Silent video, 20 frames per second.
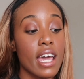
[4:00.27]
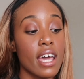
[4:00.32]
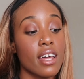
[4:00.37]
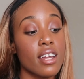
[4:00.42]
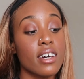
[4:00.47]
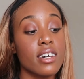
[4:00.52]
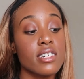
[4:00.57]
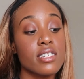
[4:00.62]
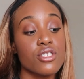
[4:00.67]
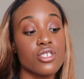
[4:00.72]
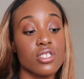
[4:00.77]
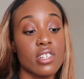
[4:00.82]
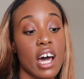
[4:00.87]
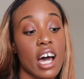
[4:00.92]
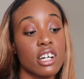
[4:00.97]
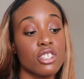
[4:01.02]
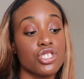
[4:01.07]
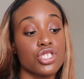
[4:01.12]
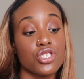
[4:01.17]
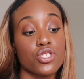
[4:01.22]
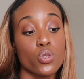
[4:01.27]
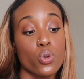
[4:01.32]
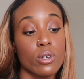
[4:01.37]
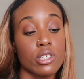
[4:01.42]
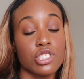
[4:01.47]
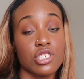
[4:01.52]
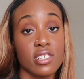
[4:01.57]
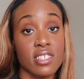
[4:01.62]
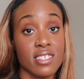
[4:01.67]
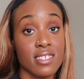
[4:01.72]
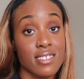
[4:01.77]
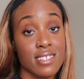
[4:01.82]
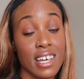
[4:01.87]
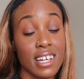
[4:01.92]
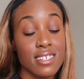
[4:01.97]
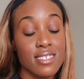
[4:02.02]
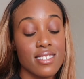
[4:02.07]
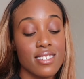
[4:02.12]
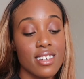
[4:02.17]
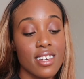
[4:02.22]
Anna is not just gorgeous and
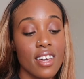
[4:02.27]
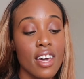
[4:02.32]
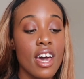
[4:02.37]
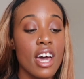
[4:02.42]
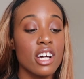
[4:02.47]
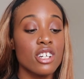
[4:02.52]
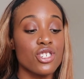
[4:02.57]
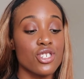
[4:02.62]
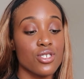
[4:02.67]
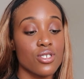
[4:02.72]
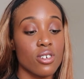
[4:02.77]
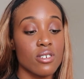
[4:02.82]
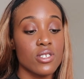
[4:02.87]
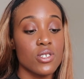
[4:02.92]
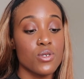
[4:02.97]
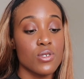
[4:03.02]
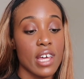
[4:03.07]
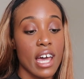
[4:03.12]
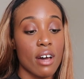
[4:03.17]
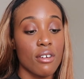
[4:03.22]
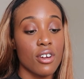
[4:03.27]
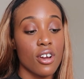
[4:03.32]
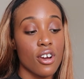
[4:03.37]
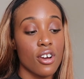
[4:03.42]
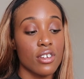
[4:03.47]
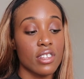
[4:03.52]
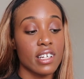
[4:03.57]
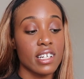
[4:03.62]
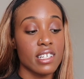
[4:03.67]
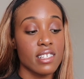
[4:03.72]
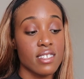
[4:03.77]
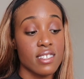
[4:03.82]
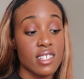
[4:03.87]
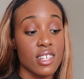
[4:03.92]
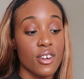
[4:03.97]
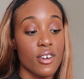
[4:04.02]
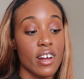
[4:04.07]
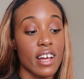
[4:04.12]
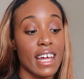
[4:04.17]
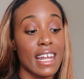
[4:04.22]
sexy, she's also down to earth and
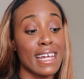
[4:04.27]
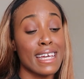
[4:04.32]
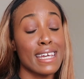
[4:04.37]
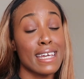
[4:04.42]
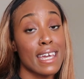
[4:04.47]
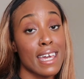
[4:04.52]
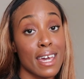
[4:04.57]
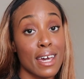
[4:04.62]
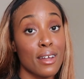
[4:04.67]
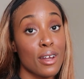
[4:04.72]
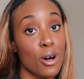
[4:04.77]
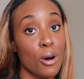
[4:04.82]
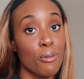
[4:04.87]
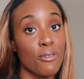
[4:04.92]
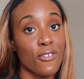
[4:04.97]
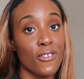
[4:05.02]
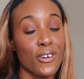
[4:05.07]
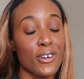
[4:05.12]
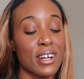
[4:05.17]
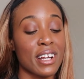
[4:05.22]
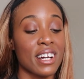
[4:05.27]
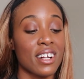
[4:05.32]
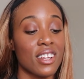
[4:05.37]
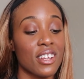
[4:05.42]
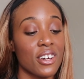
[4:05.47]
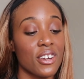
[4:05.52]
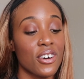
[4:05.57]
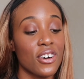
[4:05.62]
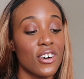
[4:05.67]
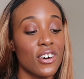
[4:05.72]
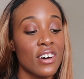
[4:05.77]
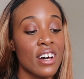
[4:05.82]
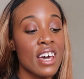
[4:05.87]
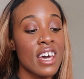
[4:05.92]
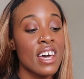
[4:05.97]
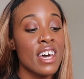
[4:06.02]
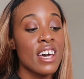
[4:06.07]
considerate, and he can't help flirting a little.